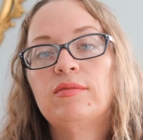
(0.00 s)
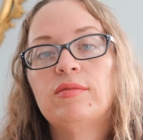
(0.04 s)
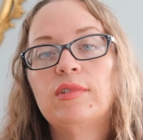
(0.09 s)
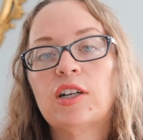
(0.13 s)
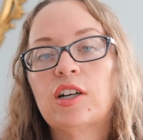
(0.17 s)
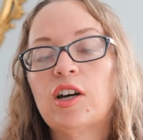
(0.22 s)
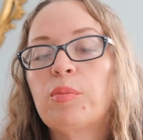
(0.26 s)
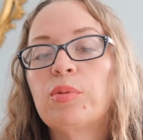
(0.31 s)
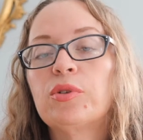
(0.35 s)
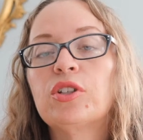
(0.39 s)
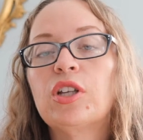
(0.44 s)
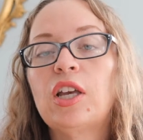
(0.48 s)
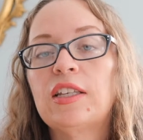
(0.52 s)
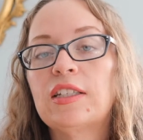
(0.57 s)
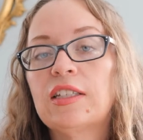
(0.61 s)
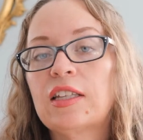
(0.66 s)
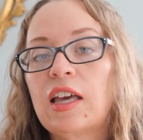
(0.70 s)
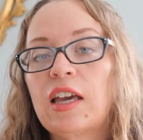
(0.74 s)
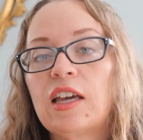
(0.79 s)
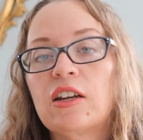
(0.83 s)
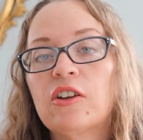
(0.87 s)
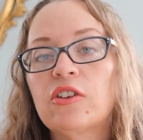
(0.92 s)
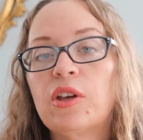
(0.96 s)
a couple days
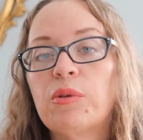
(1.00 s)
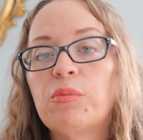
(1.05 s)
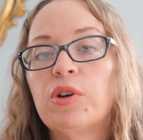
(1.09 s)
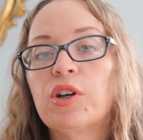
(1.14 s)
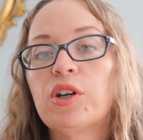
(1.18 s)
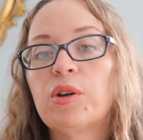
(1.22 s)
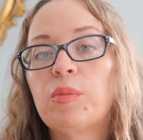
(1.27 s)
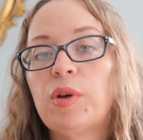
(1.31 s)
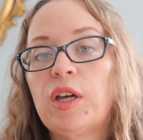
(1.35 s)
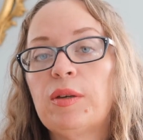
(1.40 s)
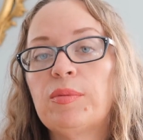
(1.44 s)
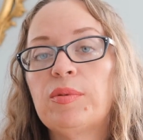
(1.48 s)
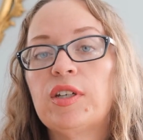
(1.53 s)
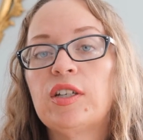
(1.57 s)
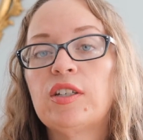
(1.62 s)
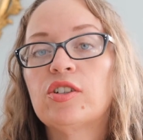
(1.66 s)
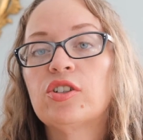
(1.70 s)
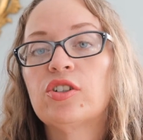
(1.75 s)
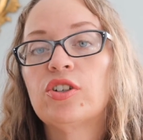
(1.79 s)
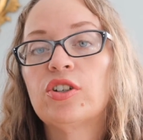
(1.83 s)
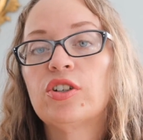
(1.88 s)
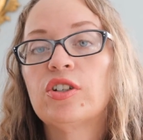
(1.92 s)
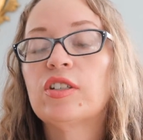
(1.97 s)
later they bring a baby
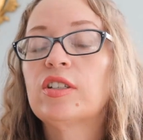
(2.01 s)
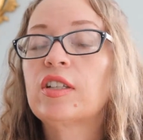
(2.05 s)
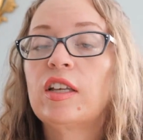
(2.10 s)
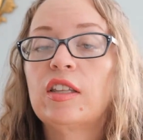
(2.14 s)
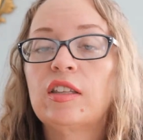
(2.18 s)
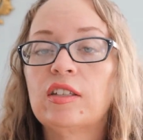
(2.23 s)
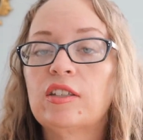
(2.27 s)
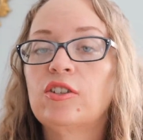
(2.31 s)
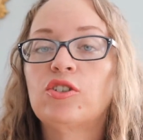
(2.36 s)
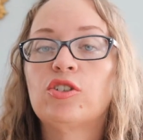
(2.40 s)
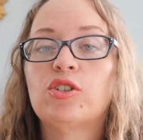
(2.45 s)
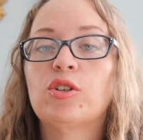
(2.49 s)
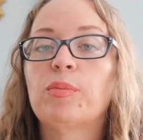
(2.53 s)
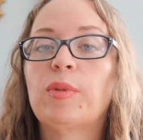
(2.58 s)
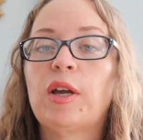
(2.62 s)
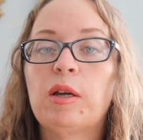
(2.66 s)
into her and say, this is your